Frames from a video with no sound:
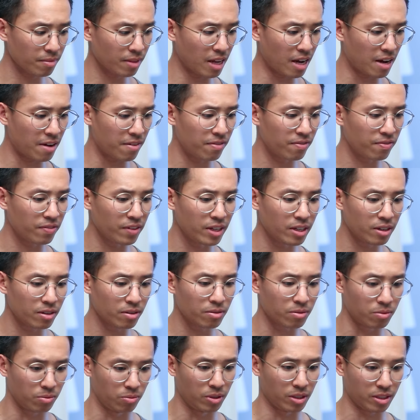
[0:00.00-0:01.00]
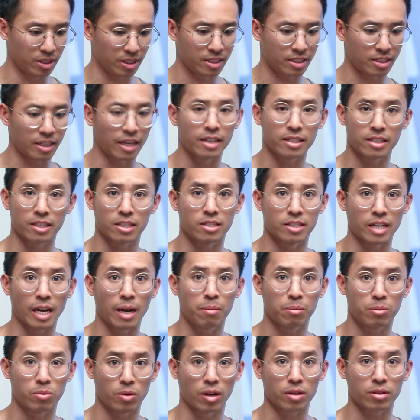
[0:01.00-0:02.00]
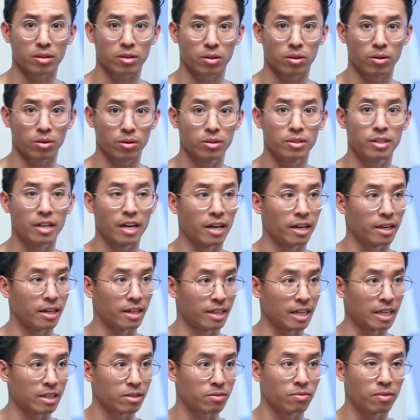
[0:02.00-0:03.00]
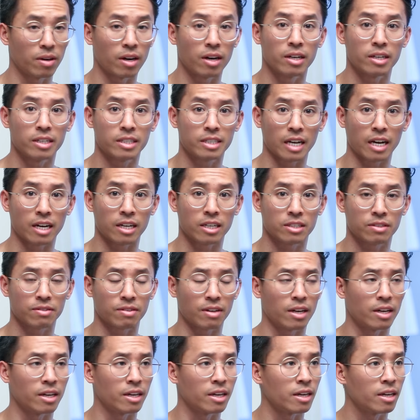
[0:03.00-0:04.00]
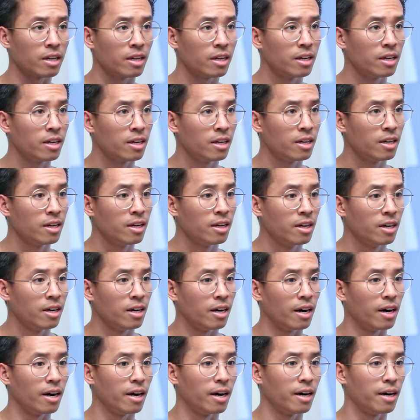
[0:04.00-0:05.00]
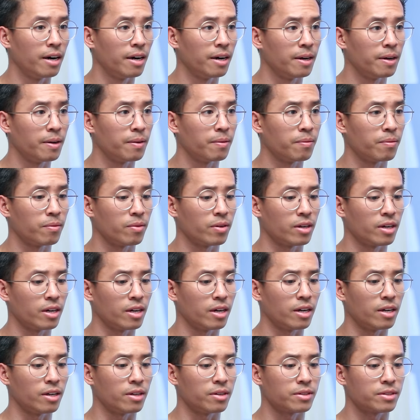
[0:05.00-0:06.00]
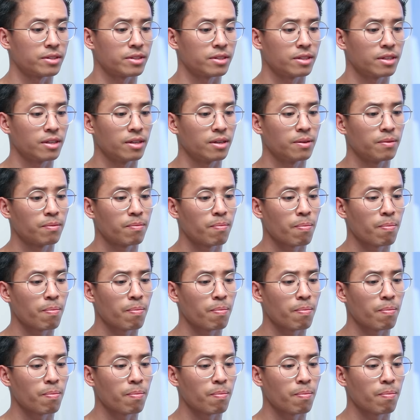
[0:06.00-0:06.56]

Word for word: that feel really stays the same throughout the whole day, and that's very satisfying. Um, what else?